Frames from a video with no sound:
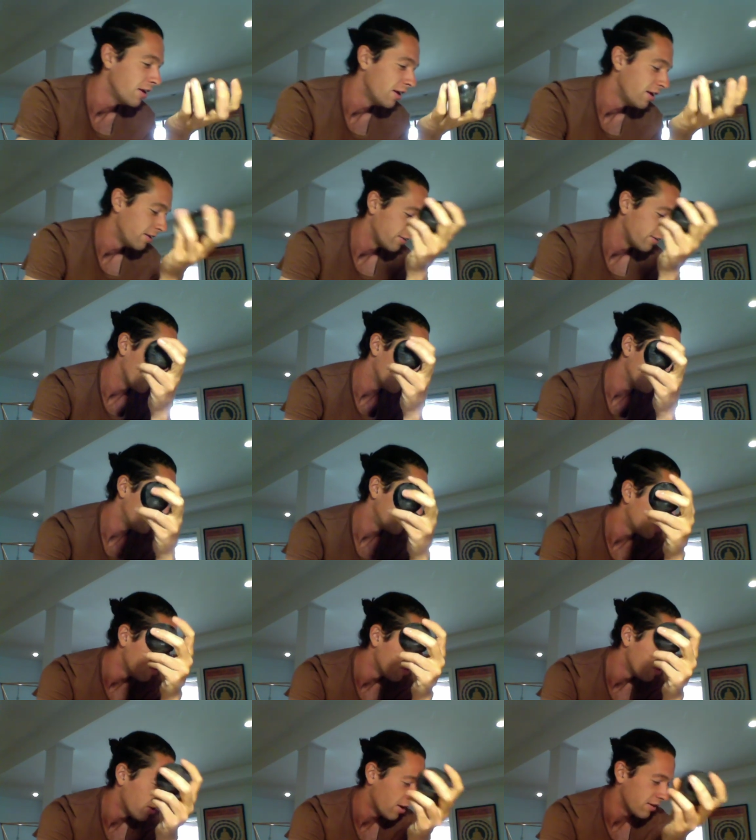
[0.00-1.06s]
So to
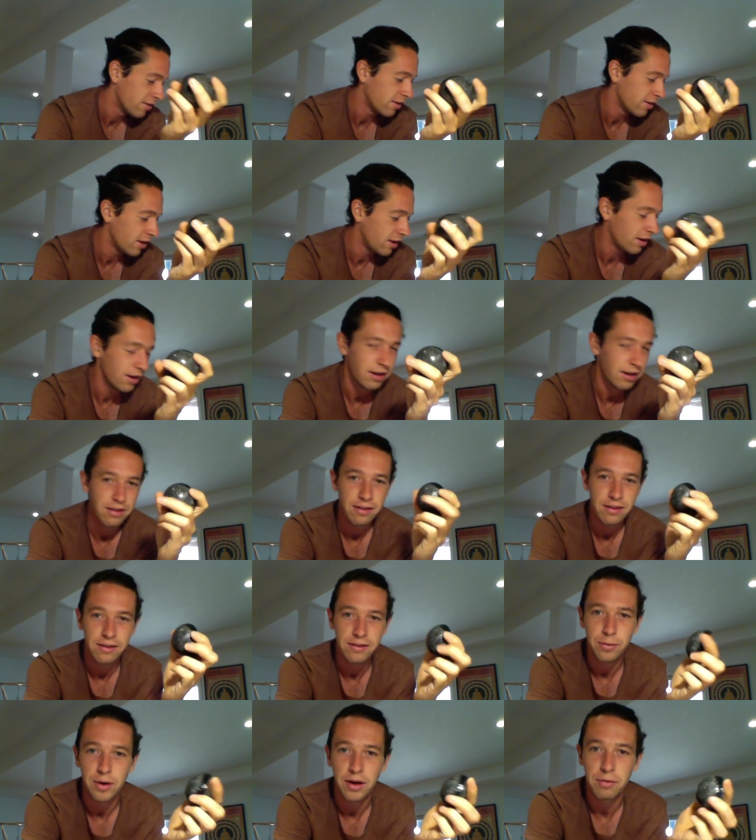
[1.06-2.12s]
give you an idea,
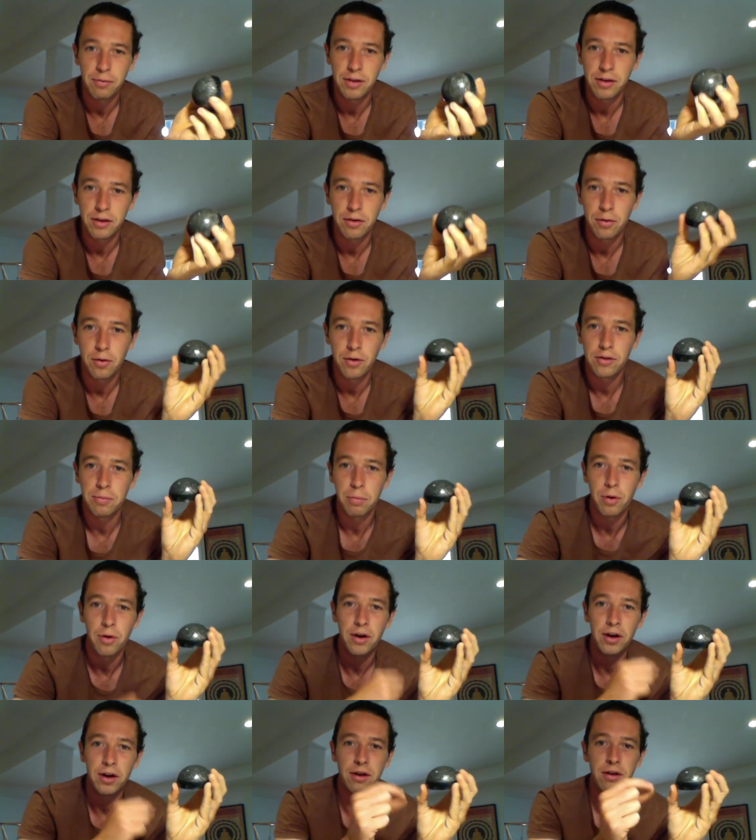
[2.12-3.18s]
this one with a quartz
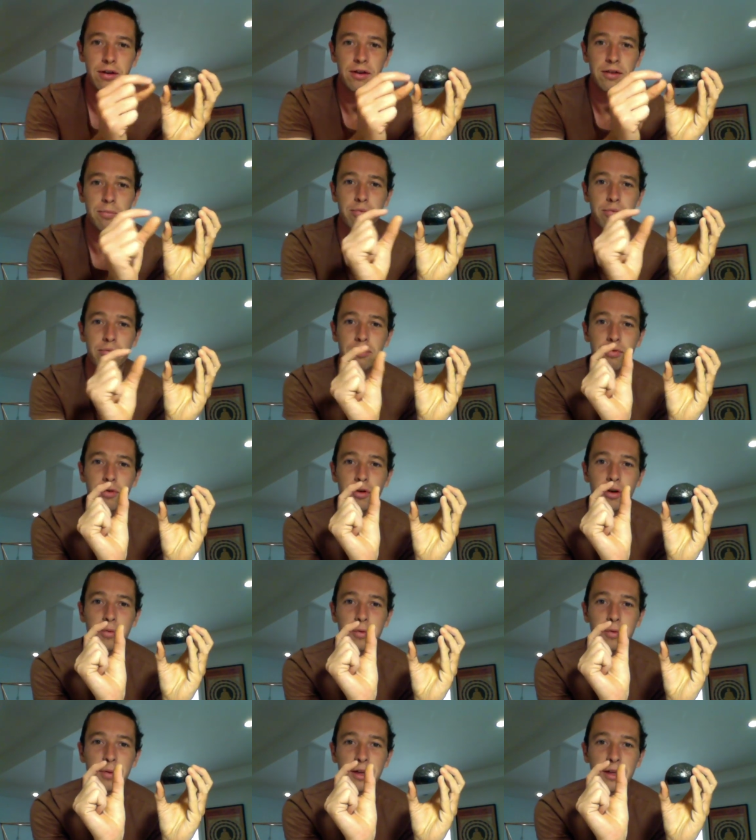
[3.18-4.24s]
point, it's
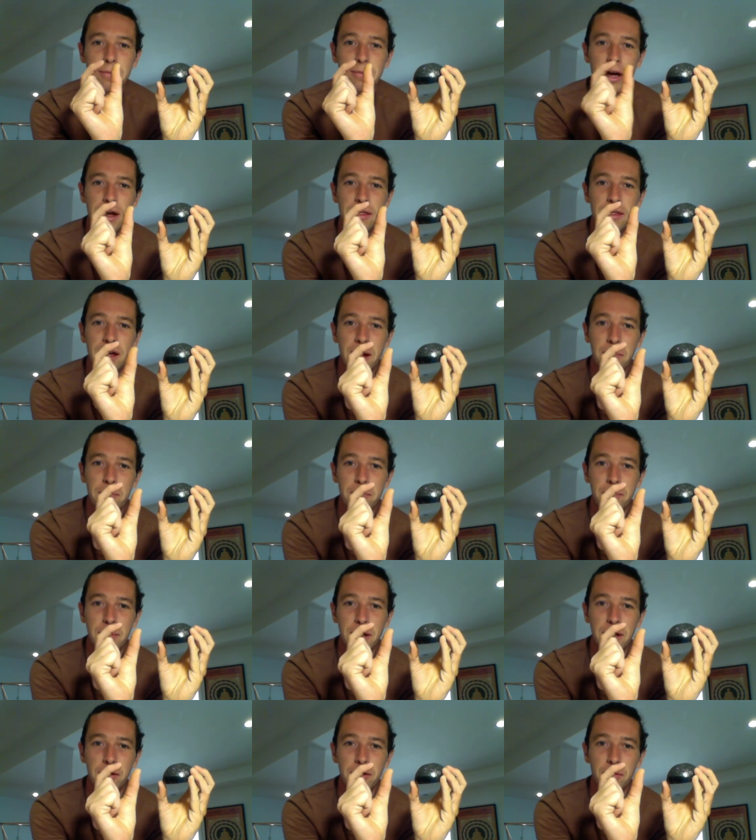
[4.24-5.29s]
probably about that
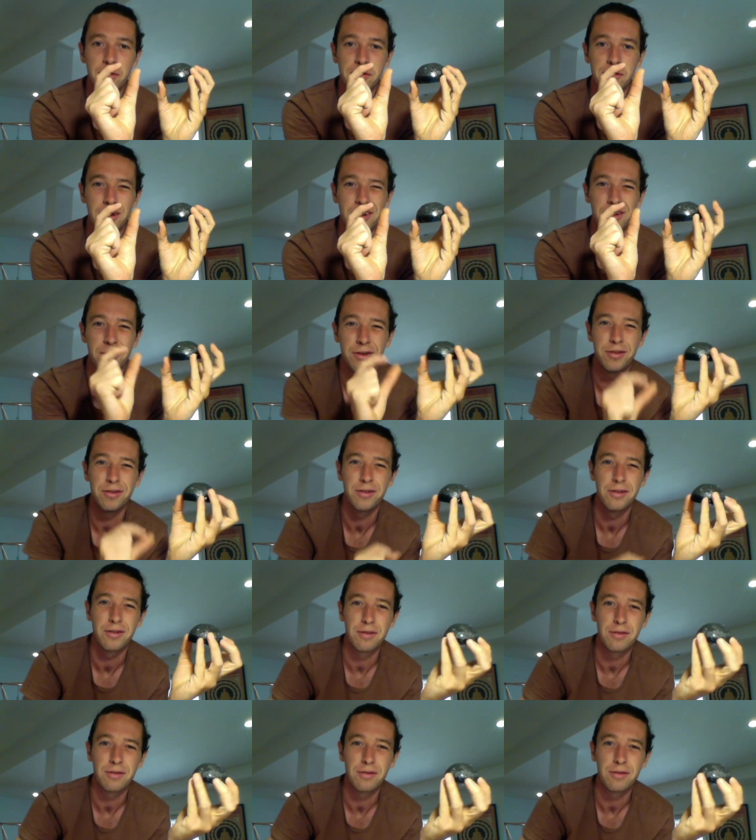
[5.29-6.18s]
big. It wasn't huge.